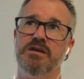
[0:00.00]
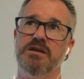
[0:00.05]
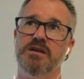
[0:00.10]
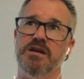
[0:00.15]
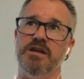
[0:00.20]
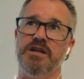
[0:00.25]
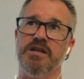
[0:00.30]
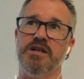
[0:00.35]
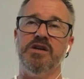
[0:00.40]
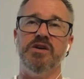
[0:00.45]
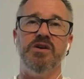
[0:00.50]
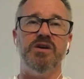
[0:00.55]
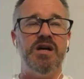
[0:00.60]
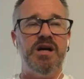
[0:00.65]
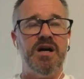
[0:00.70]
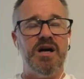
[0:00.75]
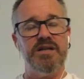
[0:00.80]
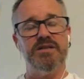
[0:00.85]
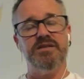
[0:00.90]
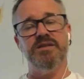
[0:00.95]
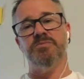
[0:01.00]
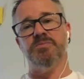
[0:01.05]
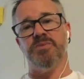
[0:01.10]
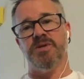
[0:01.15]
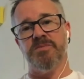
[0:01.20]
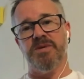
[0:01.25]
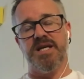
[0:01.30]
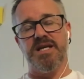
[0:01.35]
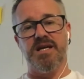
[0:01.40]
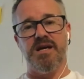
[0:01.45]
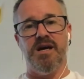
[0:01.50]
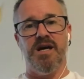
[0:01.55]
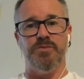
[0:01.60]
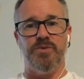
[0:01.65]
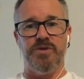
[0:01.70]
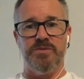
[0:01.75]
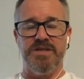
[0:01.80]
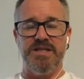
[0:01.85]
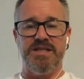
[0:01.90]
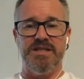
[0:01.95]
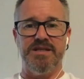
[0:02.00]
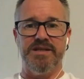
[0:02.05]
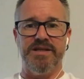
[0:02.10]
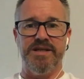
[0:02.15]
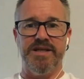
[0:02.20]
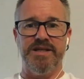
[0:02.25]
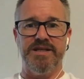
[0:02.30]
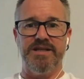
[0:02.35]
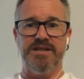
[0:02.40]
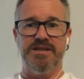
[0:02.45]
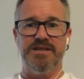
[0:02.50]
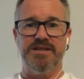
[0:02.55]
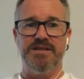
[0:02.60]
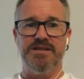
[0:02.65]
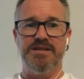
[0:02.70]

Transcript: And I go, oh, I didn't bring my card with me today.